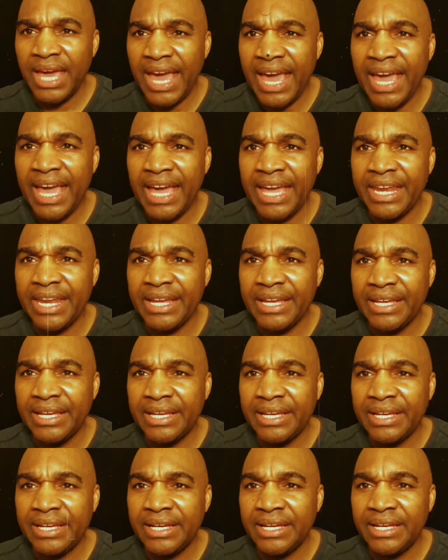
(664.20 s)
and
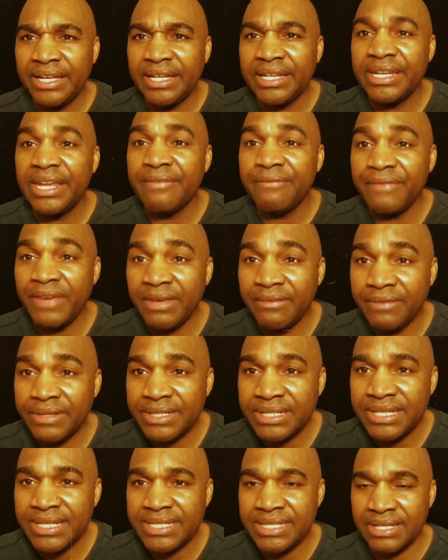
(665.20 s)
the
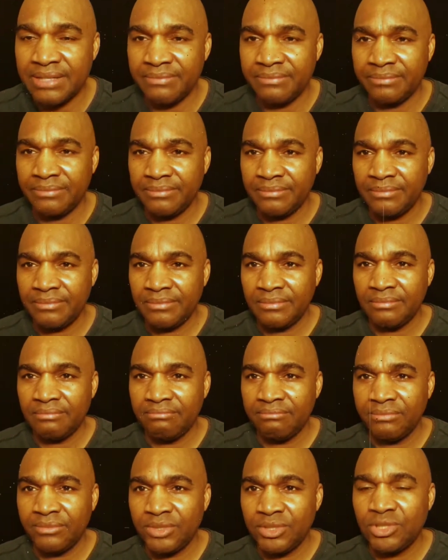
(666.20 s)
favoritism.
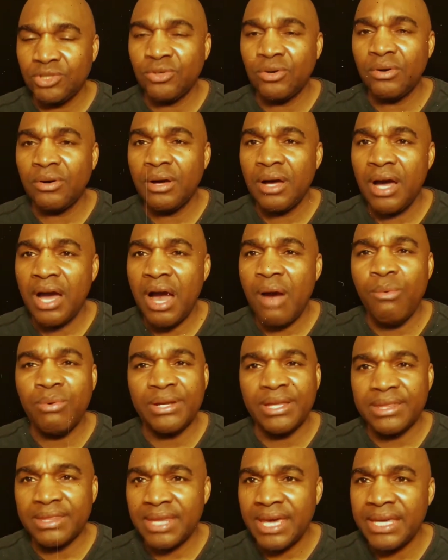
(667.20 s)
So I
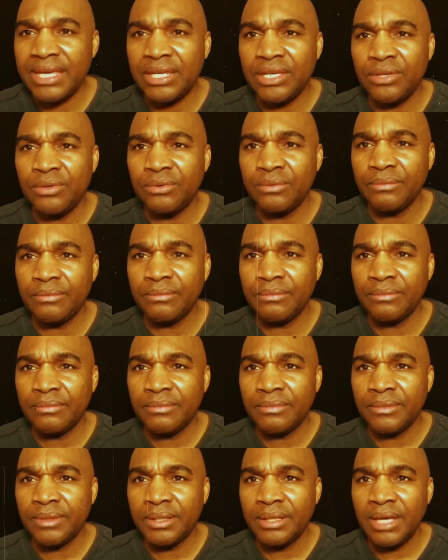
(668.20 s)
want to thank you
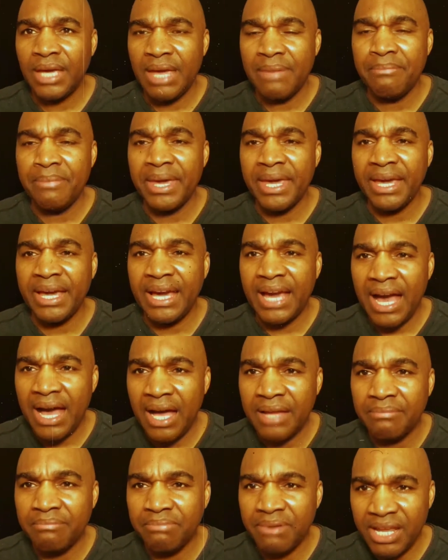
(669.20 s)
and may
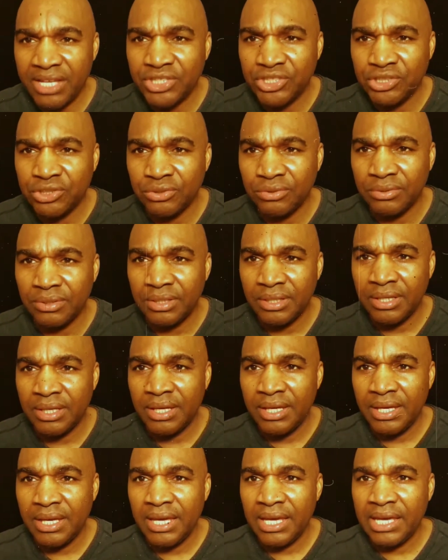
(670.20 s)
God bless you
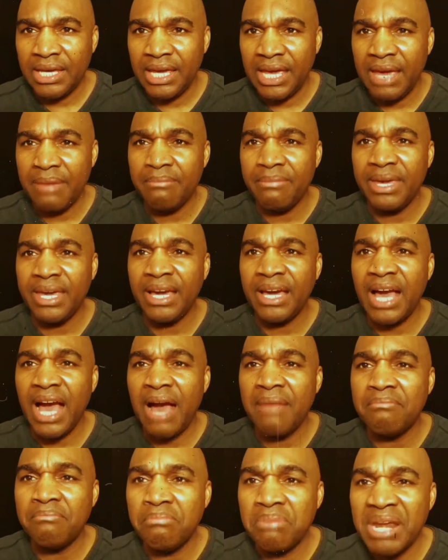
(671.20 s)
and may
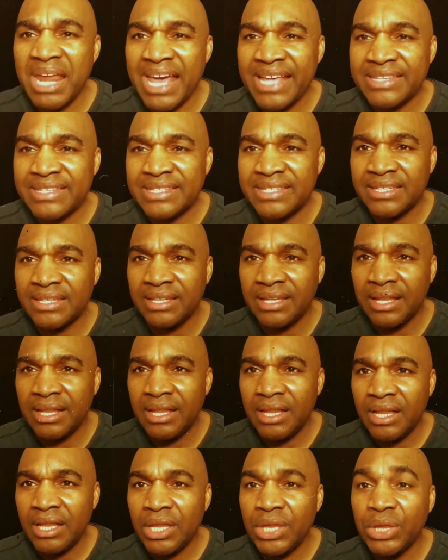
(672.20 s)
God bless
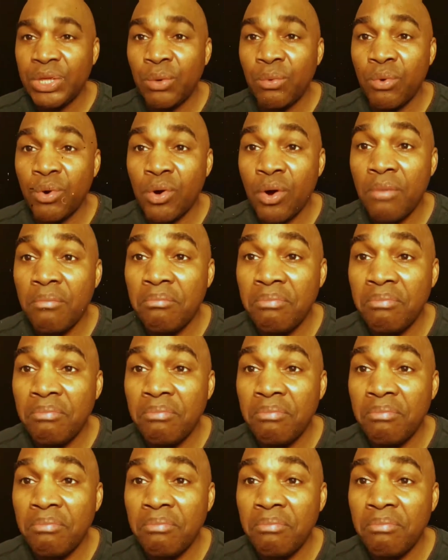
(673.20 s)
the World